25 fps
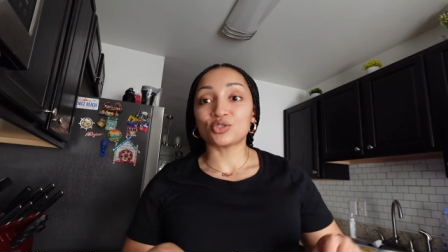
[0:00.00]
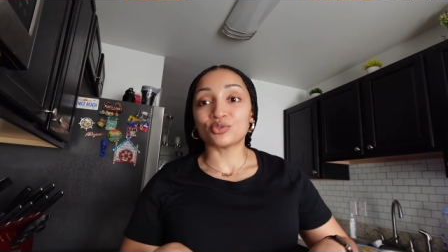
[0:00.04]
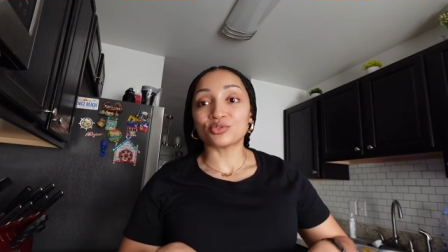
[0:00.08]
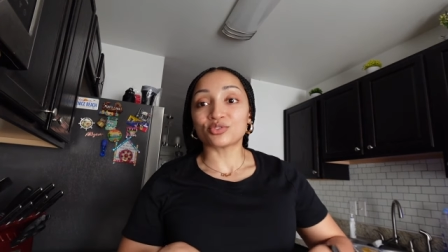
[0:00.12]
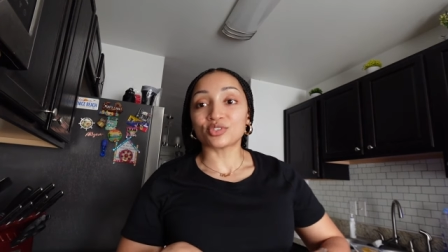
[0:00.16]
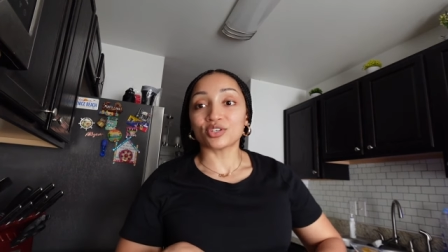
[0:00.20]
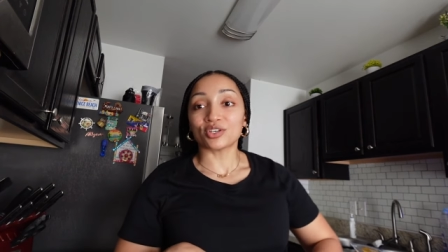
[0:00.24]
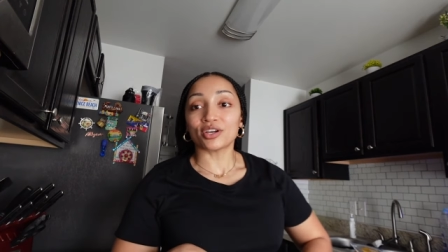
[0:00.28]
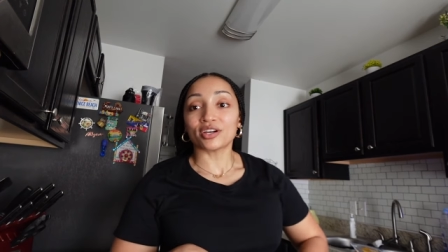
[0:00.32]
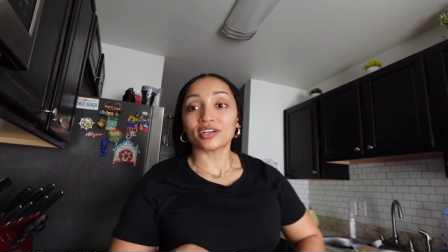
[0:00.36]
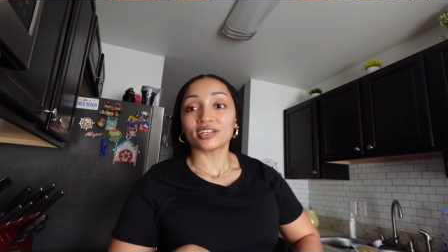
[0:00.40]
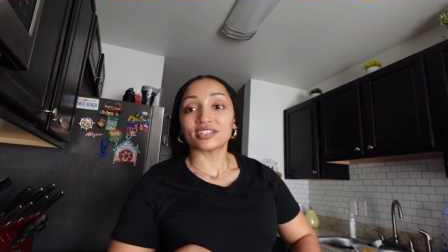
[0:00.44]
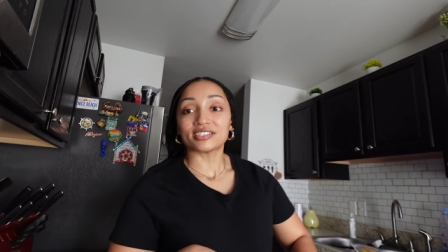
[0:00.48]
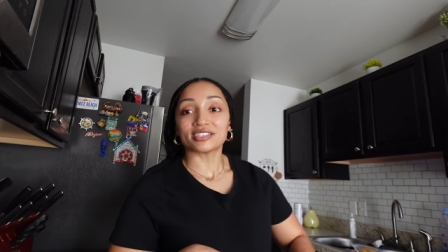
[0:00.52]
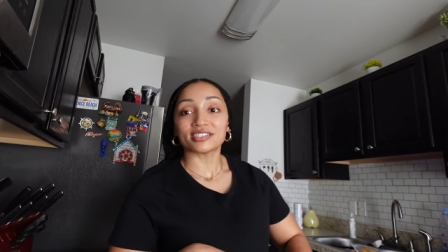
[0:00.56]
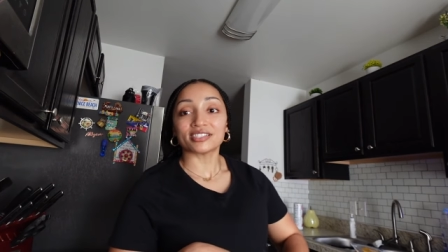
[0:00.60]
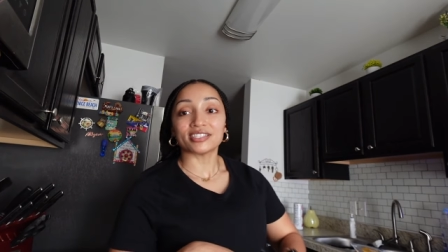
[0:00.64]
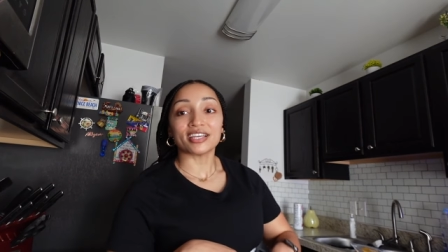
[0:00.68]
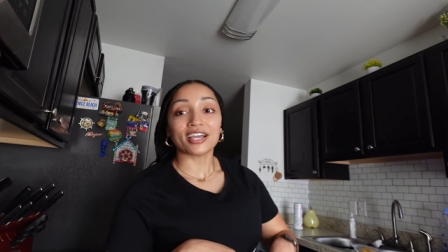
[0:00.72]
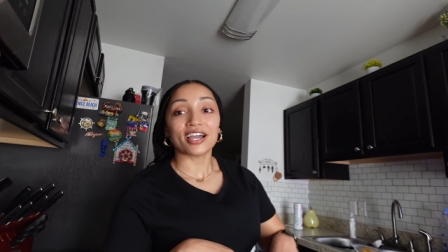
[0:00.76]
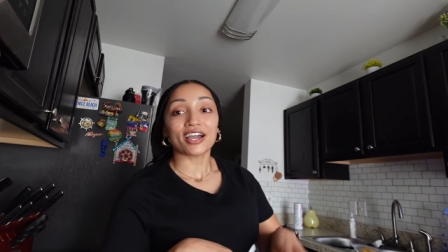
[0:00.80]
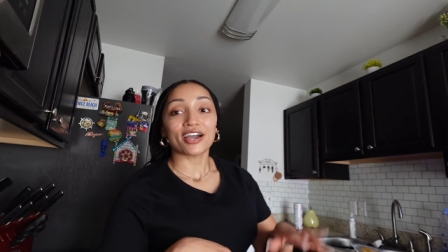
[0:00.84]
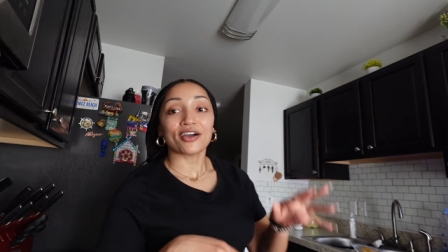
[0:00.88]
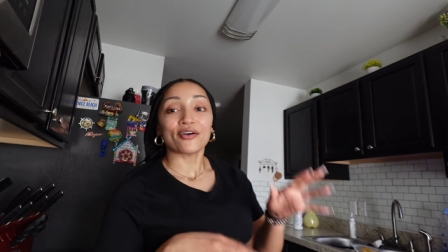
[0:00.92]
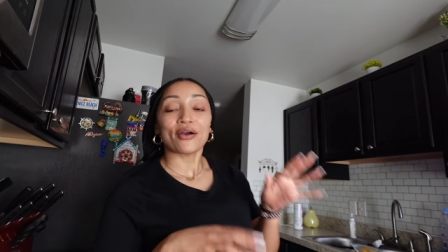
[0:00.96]
so y'all can see
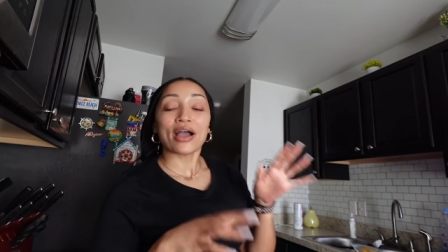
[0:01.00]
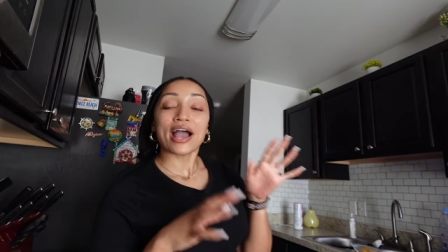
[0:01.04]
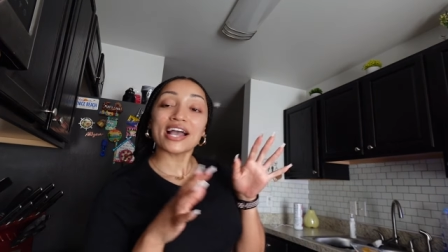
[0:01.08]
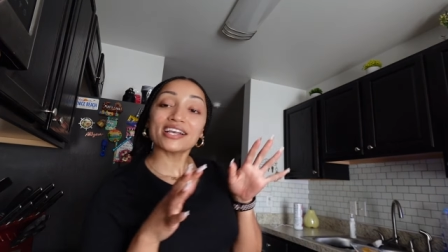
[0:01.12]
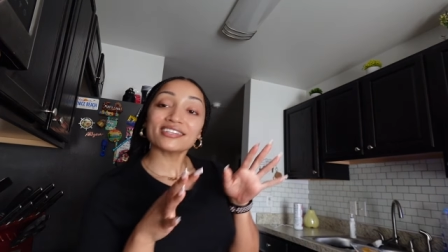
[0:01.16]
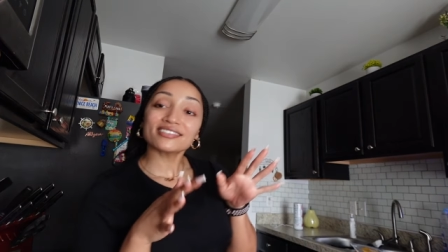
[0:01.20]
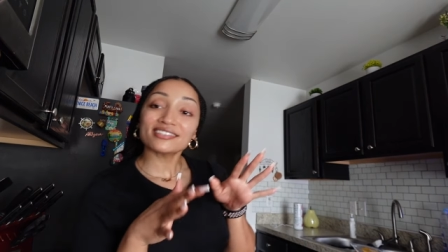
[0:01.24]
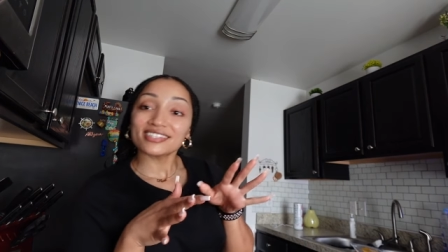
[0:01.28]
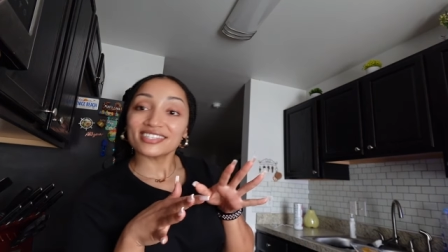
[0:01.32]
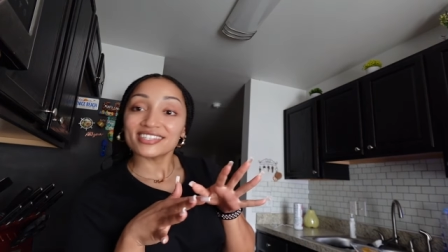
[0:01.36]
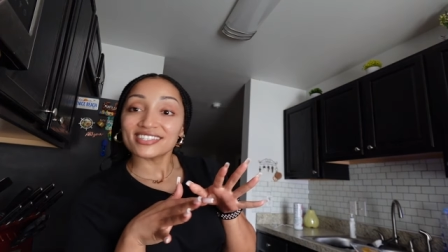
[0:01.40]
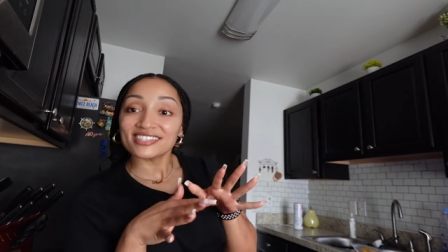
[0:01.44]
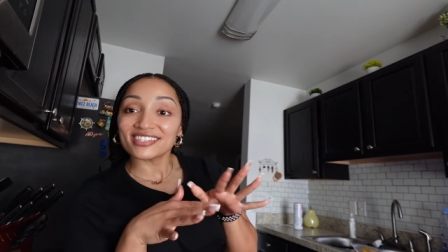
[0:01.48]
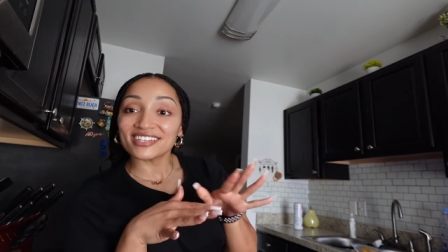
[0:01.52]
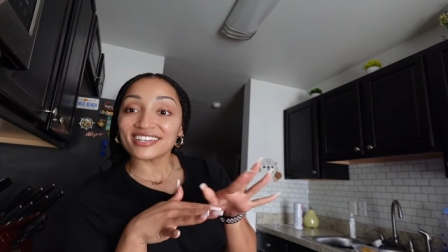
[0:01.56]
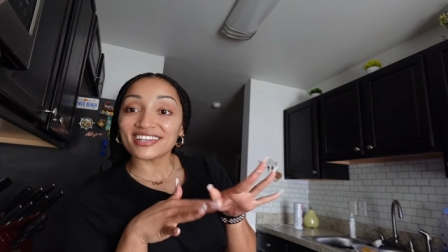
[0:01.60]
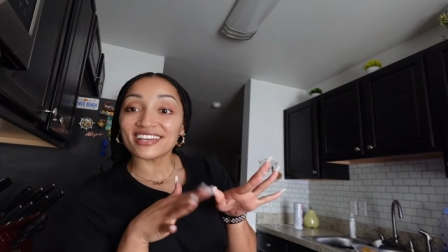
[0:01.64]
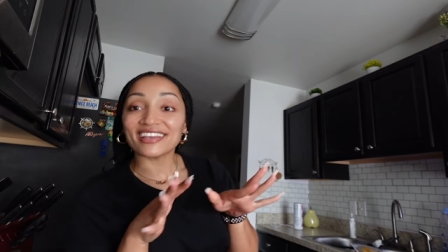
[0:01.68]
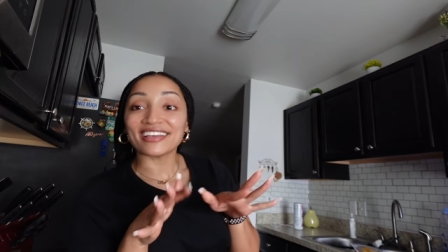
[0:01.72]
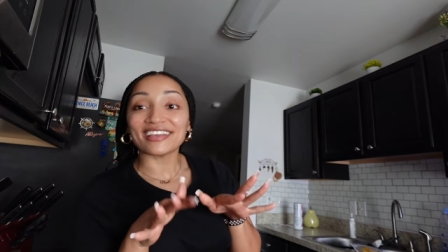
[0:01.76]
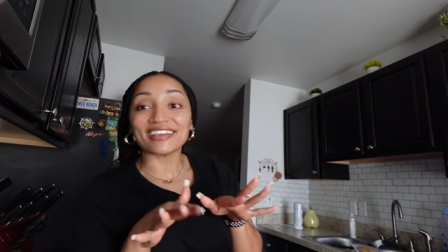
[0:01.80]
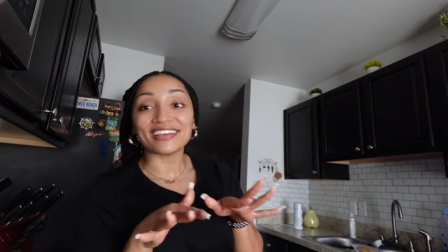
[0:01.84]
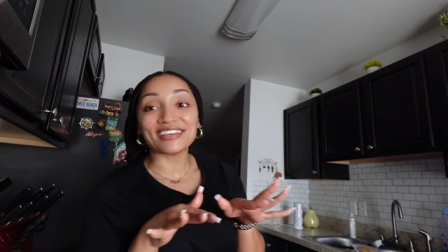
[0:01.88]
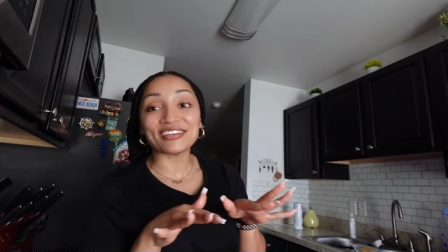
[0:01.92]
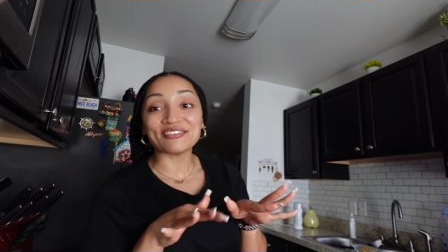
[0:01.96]
how I season
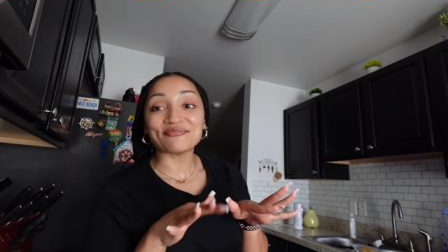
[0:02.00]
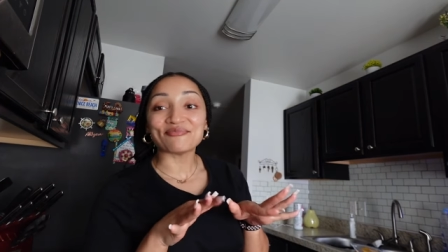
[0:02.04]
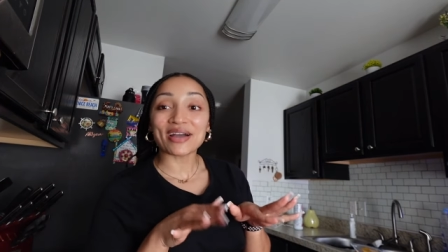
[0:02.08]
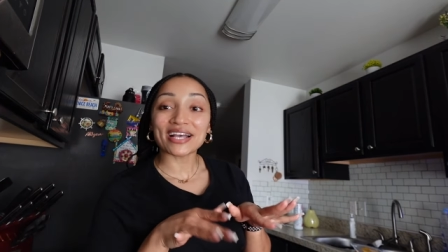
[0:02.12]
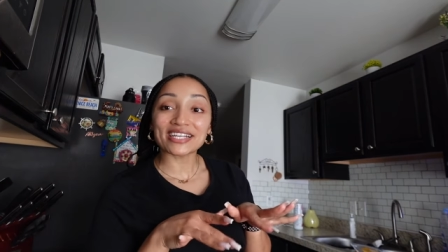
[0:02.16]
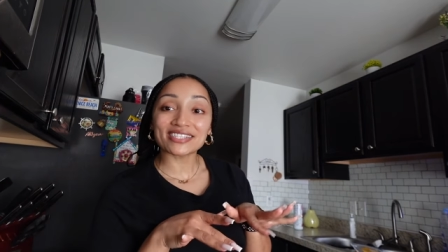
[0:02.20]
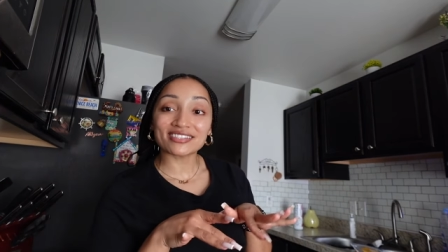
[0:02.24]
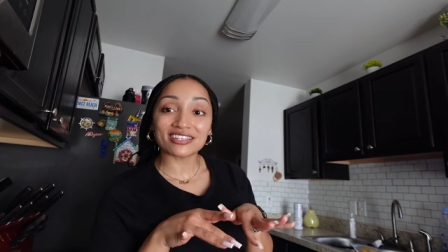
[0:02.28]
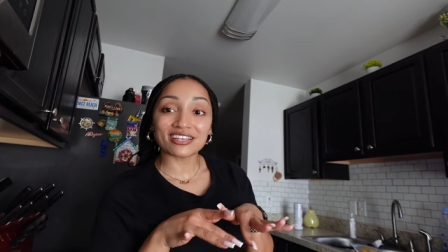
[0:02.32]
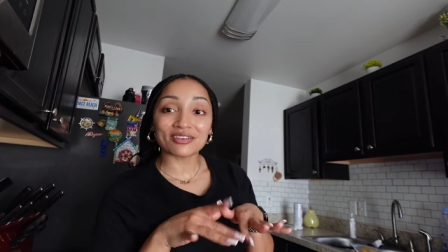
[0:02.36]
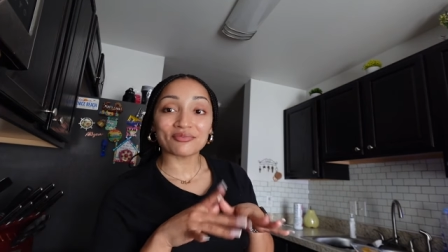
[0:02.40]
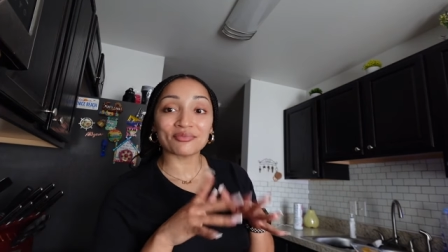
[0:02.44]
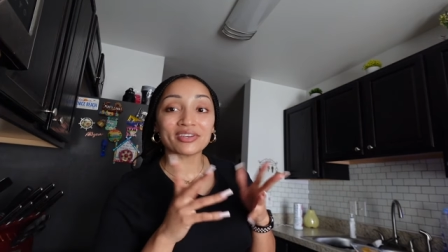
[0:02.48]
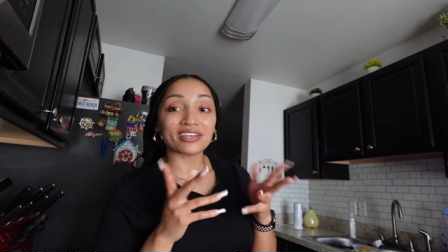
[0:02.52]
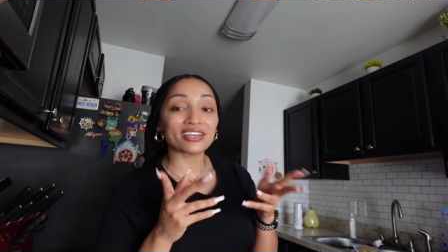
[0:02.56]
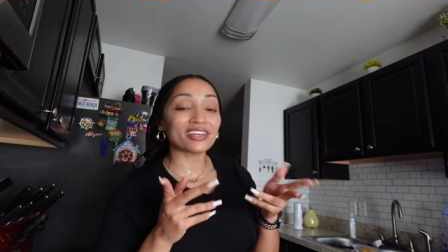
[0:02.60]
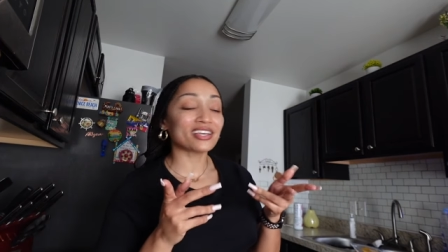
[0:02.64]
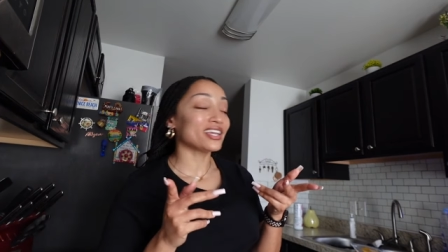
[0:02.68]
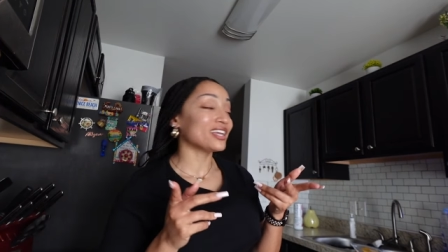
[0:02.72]
and eat my salmon.